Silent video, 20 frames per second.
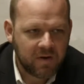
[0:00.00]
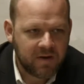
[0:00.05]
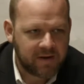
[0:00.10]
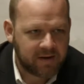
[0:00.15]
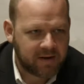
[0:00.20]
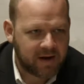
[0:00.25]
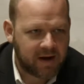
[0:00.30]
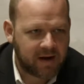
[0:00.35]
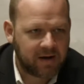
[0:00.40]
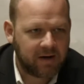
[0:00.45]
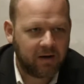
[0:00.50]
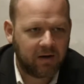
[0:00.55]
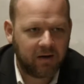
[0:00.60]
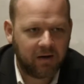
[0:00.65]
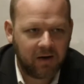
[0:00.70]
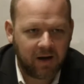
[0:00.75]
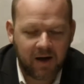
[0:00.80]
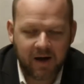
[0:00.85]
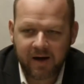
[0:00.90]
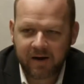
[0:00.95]
He got in a
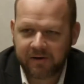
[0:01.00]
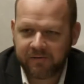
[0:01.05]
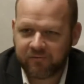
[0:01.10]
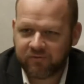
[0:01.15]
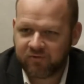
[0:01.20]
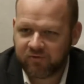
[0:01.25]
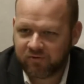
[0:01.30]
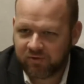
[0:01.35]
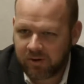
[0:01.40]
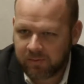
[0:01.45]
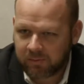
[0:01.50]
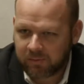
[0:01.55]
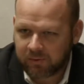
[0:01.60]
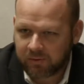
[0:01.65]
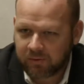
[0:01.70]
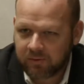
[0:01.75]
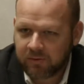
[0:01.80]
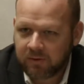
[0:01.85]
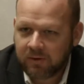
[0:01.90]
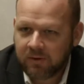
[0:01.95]
lot of
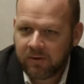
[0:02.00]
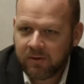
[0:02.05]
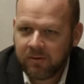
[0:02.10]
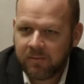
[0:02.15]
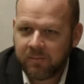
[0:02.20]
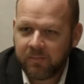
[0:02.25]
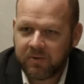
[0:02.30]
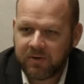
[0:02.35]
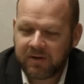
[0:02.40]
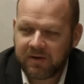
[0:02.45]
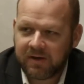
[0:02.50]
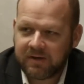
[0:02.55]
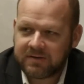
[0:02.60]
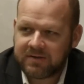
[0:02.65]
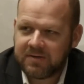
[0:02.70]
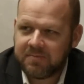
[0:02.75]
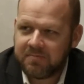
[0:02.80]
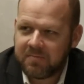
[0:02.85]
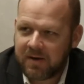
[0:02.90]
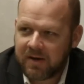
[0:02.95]
trouble because
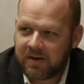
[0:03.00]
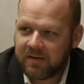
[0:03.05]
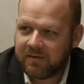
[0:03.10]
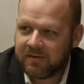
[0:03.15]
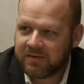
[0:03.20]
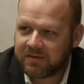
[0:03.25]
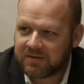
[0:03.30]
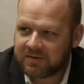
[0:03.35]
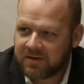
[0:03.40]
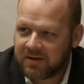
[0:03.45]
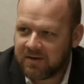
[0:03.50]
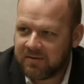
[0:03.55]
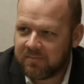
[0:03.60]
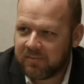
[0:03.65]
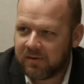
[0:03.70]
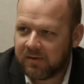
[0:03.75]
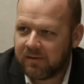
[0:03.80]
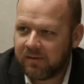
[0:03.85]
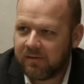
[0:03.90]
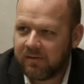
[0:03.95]
he made the
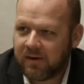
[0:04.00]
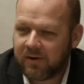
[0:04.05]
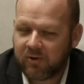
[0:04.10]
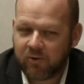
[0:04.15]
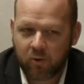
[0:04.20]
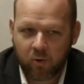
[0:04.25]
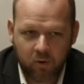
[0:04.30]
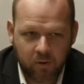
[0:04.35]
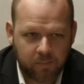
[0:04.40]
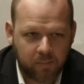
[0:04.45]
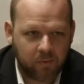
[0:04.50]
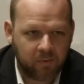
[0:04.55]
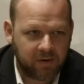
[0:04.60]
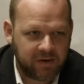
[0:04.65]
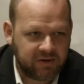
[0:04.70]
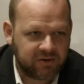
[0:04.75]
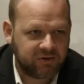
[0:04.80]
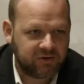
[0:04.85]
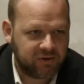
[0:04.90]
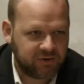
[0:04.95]
statement that
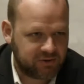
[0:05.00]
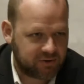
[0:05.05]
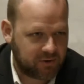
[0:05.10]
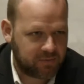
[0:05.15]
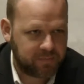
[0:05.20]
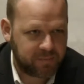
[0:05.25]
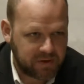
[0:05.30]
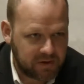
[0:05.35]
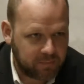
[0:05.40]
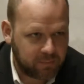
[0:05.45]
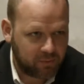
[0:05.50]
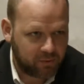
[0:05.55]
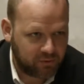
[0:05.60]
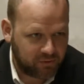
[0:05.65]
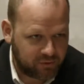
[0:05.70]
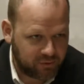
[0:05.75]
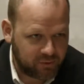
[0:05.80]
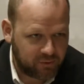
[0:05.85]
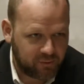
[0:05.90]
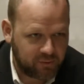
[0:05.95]
corporations are people
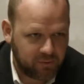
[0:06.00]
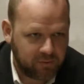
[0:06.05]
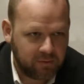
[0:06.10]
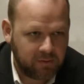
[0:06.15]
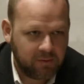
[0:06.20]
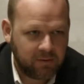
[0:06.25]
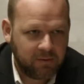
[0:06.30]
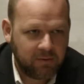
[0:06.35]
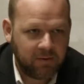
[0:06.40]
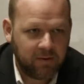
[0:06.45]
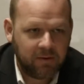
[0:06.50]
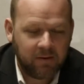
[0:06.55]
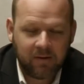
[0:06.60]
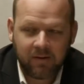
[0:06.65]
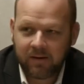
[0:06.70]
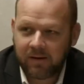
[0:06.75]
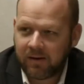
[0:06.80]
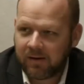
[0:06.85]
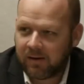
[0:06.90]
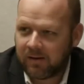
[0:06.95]
too.
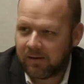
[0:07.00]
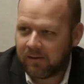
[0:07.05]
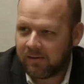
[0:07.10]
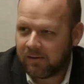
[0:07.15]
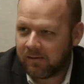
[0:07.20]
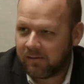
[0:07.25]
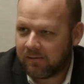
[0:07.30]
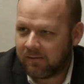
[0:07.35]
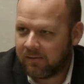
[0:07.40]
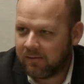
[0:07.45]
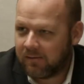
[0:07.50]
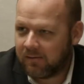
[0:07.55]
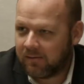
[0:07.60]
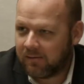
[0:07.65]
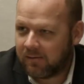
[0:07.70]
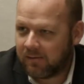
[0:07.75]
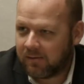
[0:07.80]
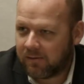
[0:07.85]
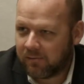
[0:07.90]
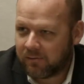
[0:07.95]
And
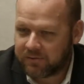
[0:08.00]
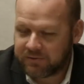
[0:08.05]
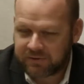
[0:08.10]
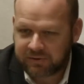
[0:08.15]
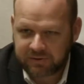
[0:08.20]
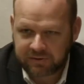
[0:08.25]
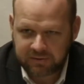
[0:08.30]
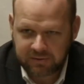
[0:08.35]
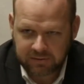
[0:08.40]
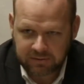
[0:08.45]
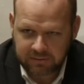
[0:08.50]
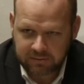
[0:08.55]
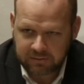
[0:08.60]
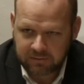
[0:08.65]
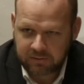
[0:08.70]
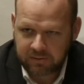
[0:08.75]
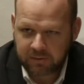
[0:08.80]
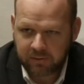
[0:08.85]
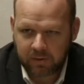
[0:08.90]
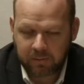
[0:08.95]
there was just this,
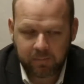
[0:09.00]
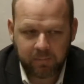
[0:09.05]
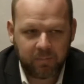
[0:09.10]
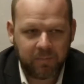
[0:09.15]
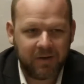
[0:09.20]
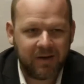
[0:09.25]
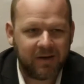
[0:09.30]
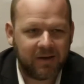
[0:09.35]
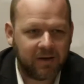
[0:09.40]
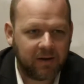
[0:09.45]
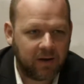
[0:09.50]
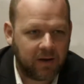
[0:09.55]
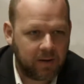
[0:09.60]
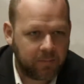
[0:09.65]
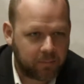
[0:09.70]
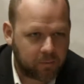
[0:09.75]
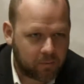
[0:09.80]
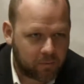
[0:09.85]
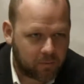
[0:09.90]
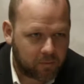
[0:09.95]
a big
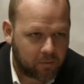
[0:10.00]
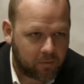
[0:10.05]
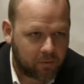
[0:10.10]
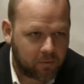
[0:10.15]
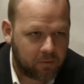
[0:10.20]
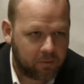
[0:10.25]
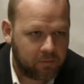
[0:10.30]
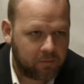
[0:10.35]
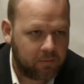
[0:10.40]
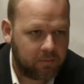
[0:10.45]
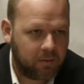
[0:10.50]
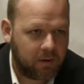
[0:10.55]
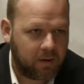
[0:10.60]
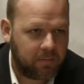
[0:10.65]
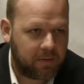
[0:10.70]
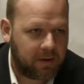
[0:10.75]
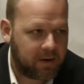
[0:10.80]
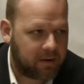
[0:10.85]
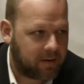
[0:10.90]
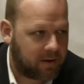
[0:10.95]
uproar
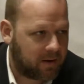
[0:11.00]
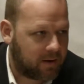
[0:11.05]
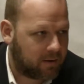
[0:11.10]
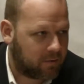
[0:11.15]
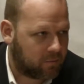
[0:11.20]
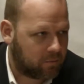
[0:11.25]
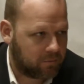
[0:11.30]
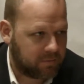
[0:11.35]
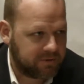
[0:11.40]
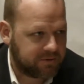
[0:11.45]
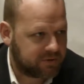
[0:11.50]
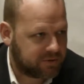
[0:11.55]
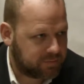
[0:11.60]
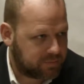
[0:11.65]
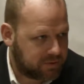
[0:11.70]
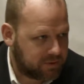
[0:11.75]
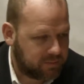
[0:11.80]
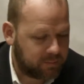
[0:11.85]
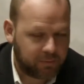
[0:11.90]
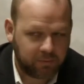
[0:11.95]
about how rich
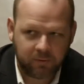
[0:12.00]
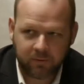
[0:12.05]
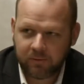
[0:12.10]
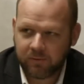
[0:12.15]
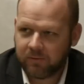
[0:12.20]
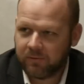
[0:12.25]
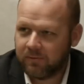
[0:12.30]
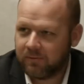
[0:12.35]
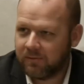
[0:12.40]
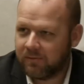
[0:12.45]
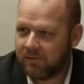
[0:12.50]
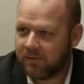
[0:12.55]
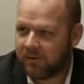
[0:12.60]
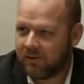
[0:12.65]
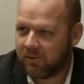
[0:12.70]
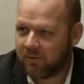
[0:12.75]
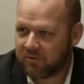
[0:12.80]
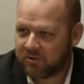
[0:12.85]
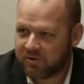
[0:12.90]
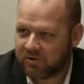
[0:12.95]
people,
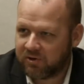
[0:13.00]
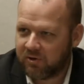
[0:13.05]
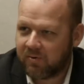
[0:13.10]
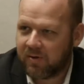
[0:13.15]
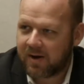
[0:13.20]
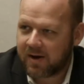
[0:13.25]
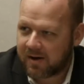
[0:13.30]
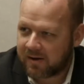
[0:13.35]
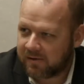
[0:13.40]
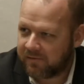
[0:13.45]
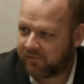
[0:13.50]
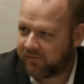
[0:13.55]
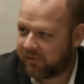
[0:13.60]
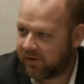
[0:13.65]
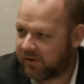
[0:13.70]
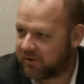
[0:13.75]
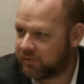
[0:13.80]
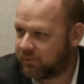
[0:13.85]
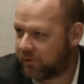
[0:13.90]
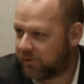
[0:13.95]
are so out of
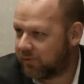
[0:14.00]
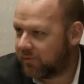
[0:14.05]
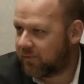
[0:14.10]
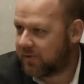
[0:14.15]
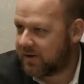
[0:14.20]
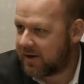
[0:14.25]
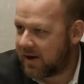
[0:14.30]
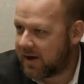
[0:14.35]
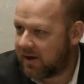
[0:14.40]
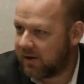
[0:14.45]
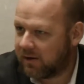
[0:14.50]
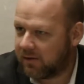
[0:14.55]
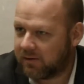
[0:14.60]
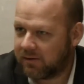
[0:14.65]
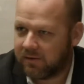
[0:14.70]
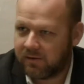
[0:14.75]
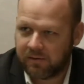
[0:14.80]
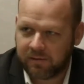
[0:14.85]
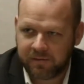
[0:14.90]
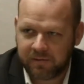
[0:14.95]
touch with
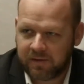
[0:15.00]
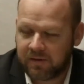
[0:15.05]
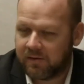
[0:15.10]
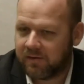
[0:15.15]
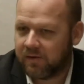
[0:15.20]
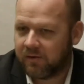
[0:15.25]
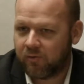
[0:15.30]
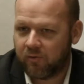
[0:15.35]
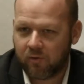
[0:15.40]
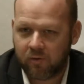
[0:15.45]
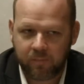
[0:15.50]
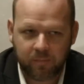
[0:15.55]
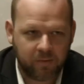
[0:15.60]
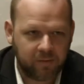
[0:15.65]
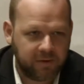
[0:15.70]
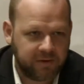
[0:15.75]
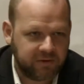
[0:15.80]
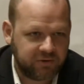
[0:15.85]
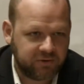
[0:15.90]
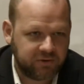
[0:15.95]
reality to think that
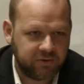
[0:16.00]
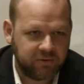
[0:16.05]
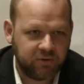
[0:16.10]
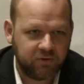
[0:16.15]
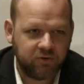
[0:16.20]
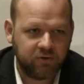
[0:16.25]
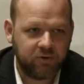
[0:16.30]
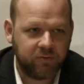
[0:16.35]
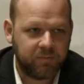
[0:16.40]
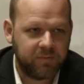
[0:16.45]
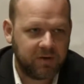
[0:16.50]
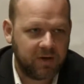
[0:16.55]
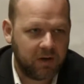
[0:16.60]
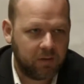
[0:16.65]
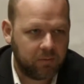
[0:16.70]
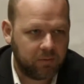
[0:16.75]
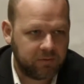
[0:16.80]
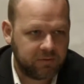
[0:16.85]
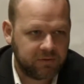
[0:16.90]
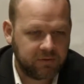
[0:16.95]
corporations should be
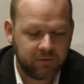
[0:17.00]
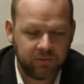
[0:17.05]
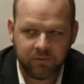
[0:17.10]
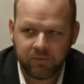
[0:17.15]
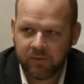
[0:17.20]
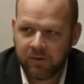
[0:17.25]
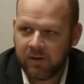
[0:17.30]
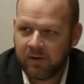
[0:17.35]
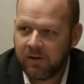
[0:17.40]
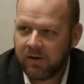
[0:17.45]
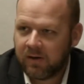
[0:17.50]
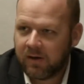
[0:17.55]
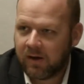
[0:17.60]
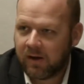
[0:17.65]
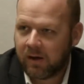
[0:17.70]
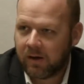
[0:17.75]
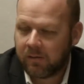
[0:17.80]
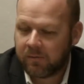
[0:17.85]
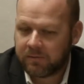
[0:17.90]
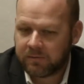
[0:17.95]
able to
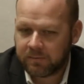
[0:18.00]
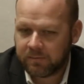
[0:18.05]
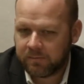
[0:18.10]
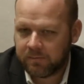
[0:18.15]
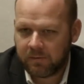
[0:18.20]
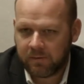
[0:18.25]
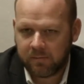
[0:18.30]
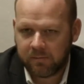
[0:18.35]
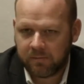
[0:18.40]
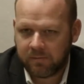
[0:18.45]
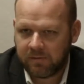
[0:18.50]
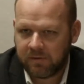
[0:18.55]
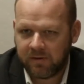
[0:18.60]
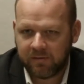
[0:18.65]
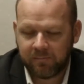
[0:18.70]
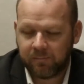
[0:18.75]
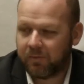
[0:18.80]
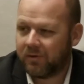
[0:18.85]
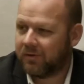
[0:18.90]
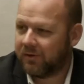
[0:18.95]

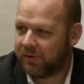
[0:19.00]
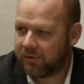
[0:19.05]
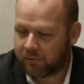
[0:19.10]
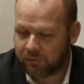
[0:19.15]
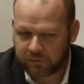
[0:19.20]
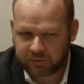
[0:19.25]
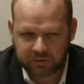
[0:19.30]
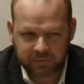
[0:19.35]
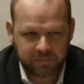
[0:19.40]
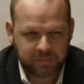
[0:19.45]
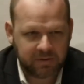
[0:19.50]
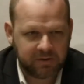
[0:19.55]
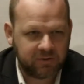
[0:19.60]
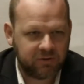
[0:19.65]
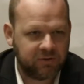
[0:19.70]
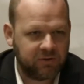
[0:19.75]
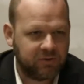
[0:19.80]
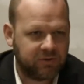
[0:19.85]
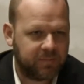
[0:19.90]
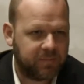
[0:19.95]
give political
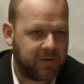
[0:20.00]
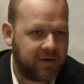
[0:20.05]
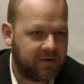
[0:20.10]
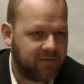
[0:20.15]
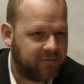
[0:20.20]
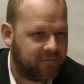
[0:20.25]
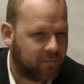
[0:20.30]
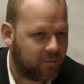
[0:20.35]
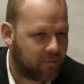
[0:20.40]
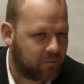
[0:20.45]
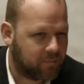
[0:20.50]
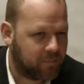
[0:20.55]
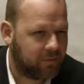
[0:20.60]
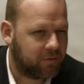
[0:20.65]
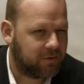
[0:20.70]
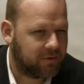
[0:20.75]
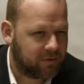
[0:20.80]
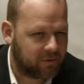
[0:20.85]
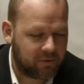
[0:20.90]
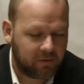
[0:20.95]
speeches, pay for
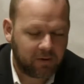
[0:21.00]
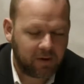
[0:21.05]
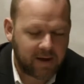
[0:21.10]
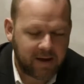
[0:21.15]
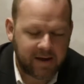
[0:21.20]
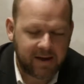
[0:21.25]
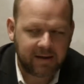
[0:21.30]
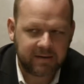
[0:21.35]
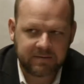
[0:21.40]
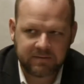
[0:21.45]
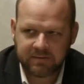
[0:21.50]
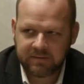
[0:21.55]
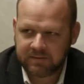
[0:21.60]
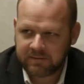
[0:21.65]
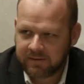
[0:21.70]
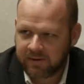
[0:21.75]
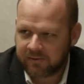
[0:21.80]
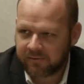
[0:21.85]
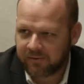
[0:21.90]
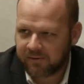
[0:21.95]
political ads,
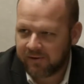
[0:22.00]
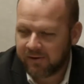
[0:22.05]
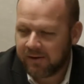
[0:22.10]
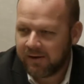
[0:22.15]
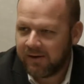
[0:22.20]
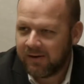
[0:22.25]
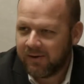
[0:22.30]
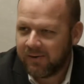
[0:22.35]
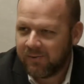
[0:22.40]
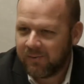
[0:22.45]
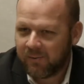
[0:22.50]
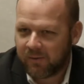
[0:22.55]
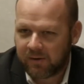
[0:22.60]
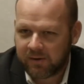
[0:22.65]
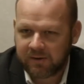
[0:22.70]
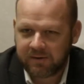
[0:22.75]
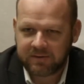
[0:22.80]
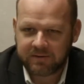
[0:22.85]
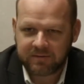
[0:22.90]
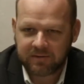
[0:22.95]
etc. Well,
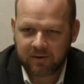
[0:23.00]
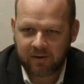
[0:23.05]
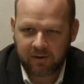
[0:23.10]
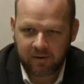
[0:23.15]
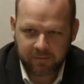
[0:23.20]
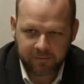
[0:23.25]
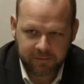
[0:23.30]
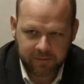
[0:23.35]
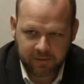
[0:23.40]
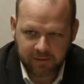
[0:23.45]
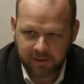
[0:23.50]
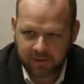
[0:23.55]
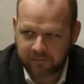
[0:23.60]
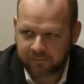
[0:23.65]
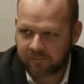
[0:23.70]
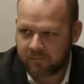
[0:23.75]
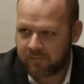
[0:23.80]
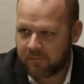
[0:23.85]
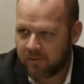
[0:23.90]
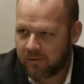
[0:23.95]
his
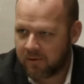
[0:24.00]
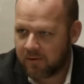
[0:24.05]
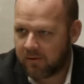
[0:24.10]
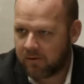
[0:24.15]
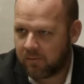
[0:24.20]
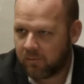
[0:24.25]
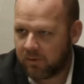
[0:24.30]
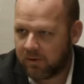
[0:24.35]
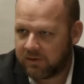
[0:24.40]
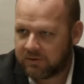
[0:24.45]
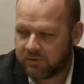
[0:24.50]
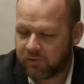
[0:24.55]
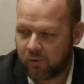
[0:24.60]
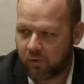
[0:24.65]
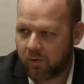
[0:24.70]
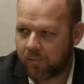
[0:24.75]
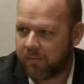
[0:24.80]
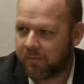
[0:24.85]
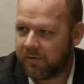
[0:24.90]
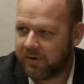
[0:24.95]
off-the-cuff remark was
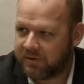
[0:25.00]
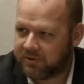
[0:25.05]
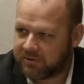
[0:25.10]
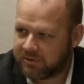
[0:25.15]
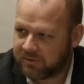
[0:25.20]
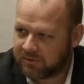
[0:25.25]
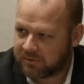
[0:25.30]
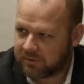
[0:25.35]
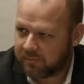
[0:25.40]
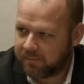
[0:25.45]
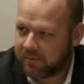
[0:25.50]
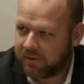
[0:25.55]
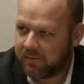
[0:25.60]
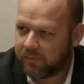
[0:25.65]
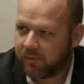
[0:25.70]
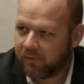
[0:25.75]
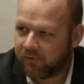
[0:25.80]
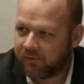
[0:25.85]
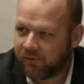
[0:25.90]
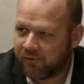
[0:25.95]
corporations are
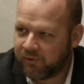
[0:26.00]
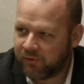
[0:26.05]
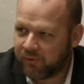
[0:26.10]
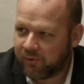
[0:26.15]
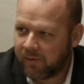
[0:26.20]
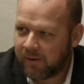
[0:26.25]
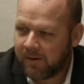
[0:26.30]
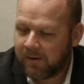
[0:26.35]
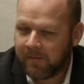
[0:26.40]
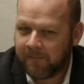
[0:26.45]
people too.